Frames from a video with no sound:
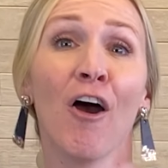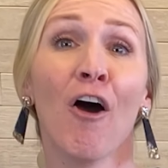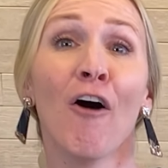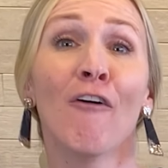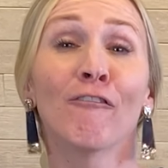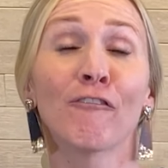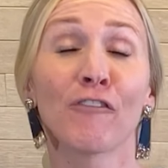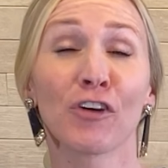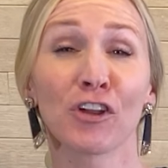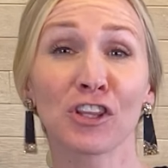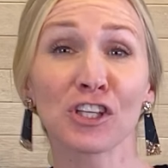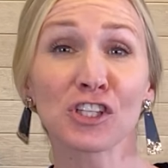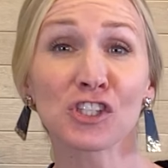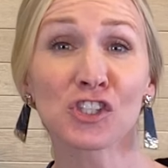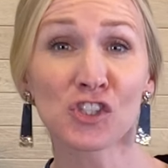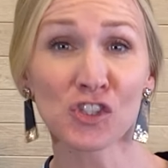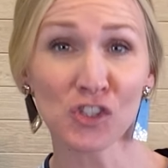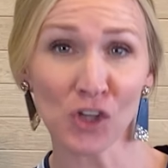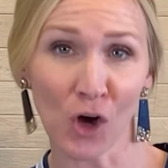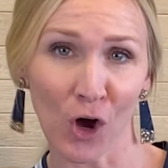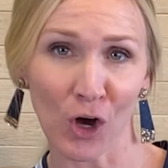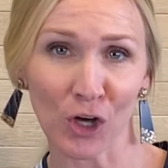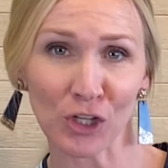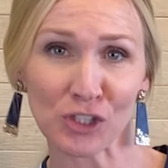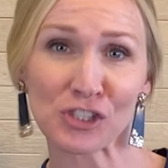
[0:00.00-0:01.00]
For the
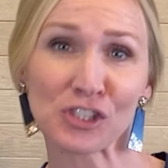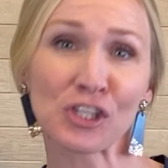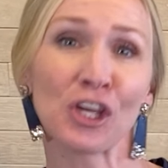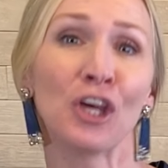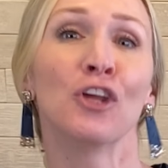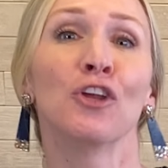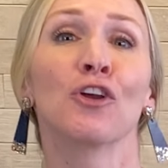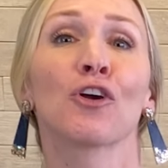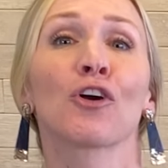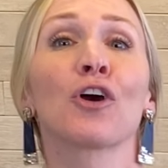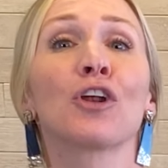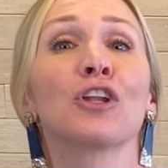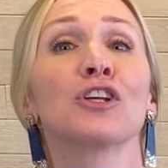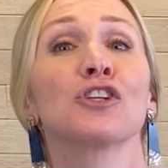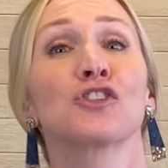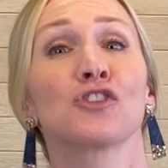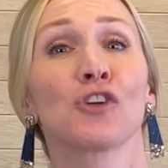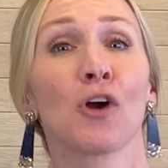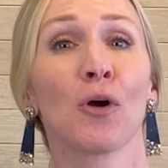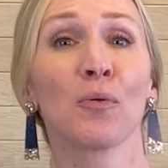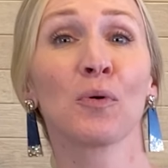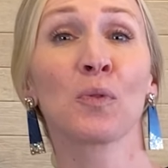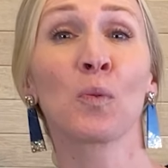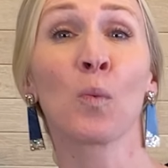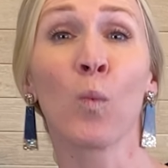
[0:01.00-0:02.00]
sauce, you're going to
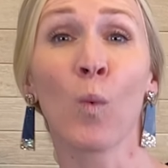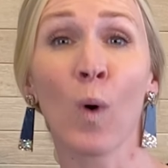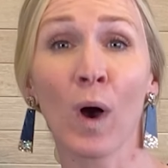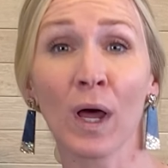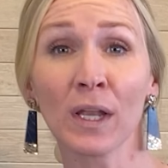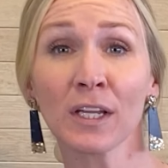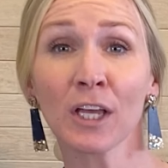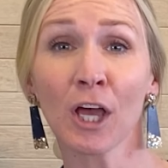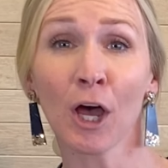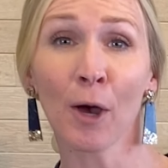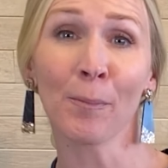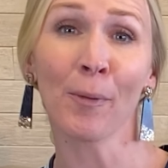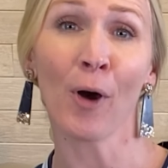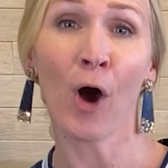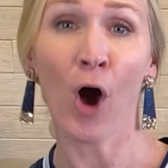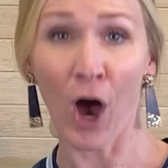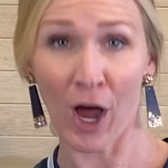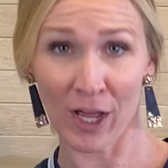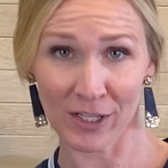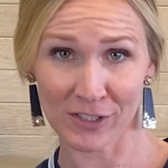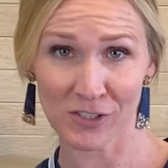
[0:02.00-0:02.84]
start with 1 cup of hot